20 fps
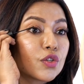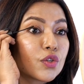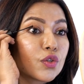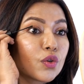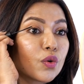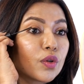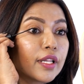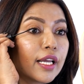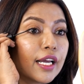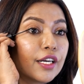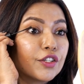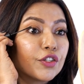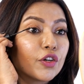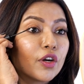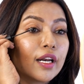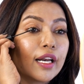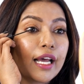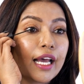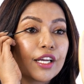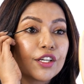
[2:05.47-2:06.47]
so that your
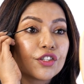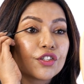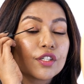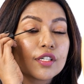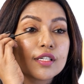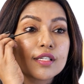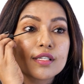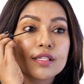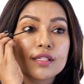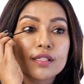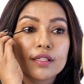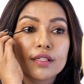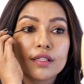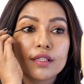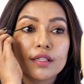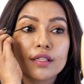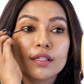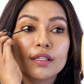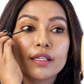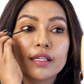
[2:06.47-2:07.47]
lashes
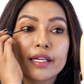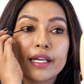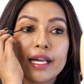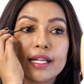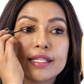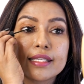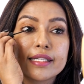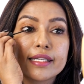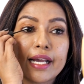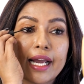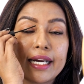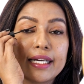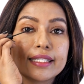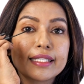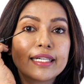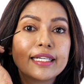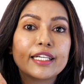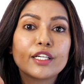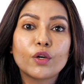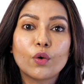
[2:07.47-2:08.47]
gets
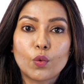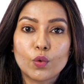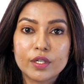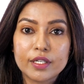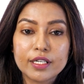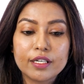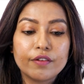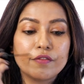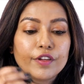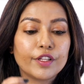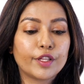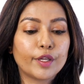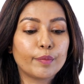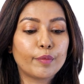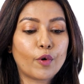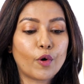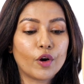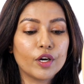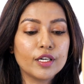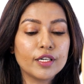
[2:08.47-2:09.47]
nicely coated with the
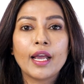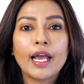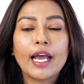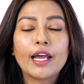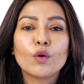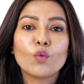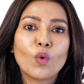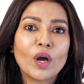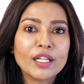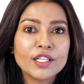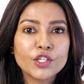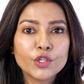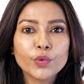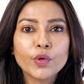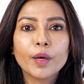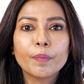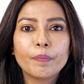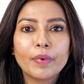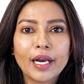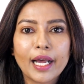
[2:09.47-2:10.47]
bond. And once you
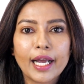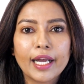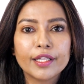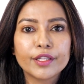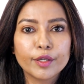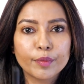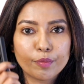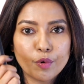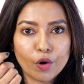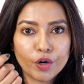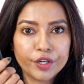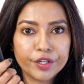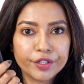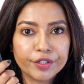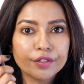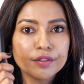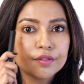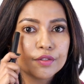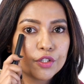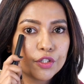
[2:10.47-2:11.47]
apply the
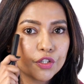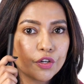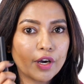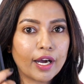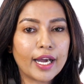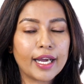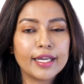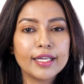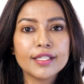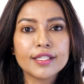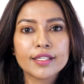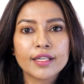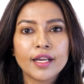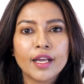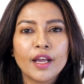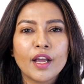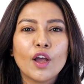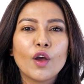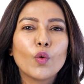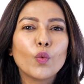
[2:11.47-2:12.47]
bonder to your eyes,
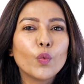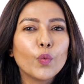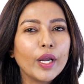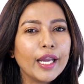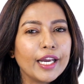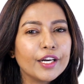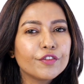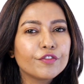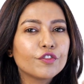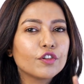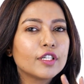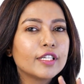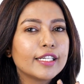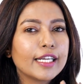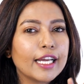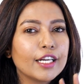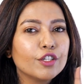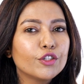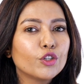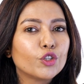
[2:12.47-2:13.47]
wait for
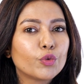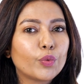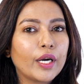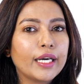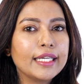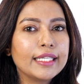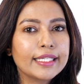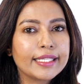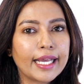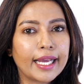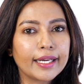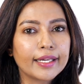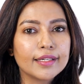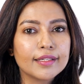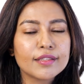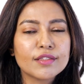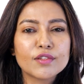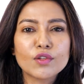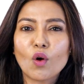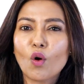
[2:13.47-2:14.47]
10 to 20
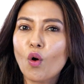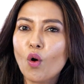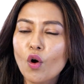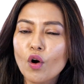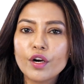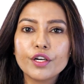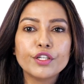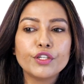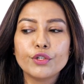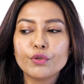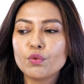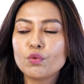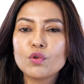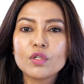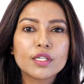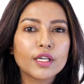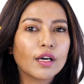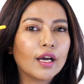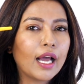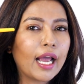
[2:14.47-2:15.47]
seconds or
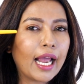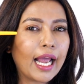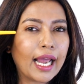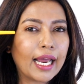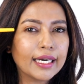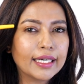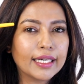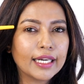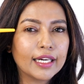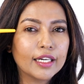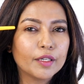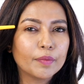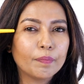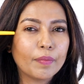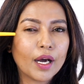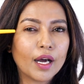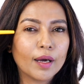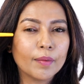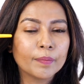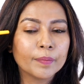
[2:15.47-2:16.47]
use a handheld
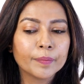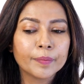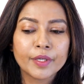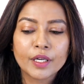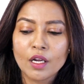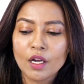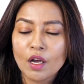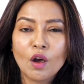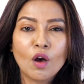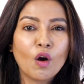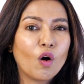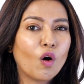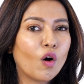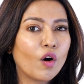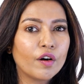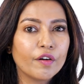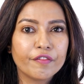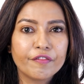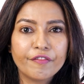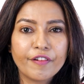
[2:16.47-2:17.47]
pump
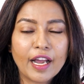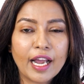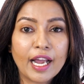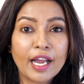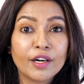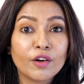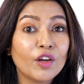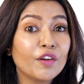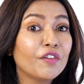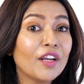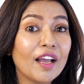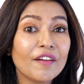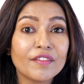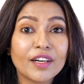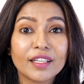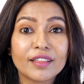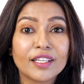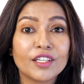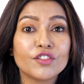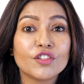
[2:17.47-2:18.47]
or a fan, or if you have
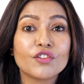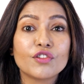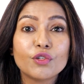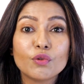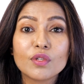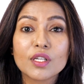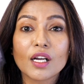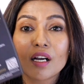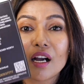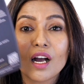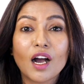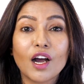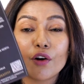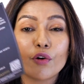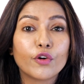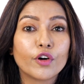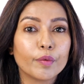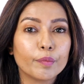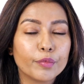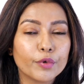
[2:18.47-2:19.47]
nothing, just use a card
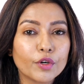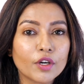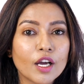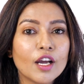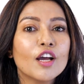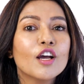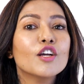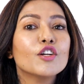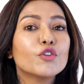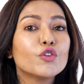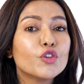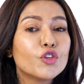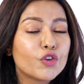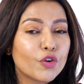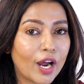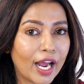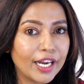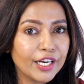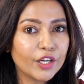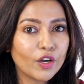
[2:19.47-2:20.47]
or a book to
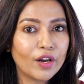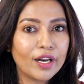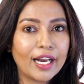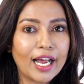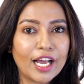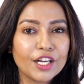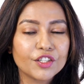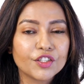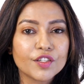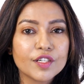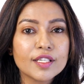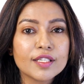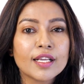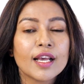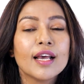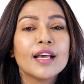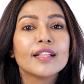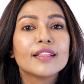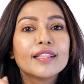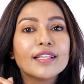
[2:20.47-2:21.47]
dry your lashes.
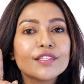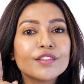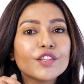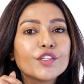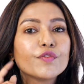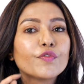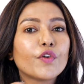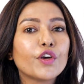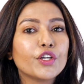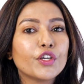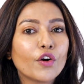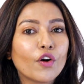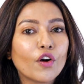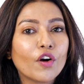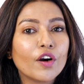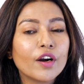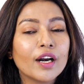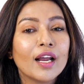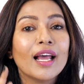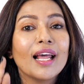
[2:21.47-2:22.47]
This is for
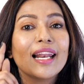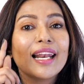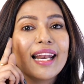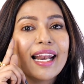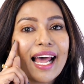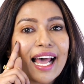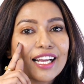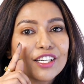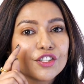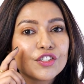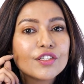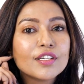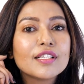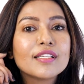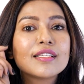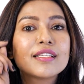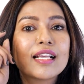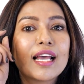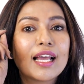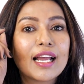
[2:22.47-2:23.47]
your lashes
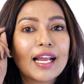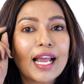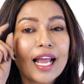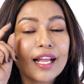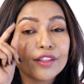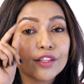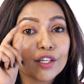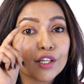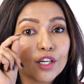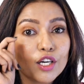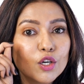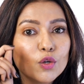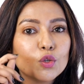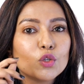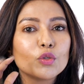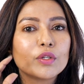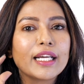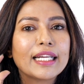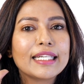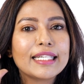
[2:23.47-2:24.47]
and the glue
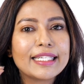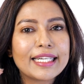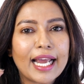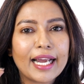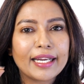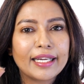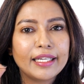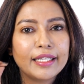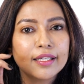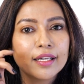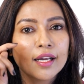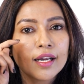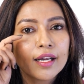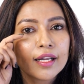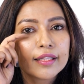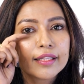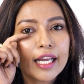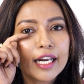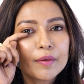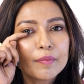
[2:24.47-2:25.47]
to get tacky.
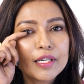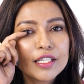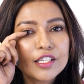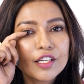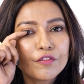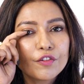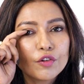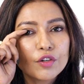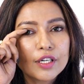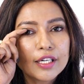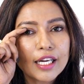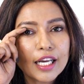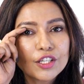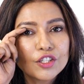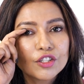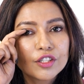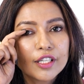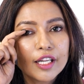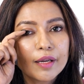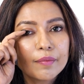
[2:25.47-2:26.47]
That means if you
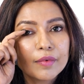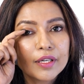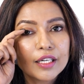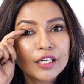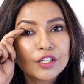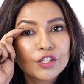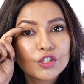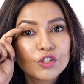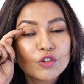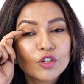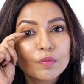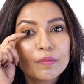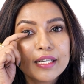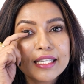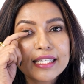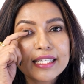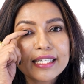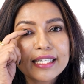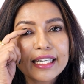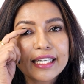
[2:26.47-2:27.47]
touch them, it should be
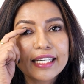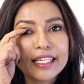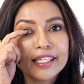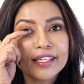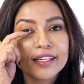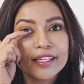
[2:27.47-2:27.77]
sticky.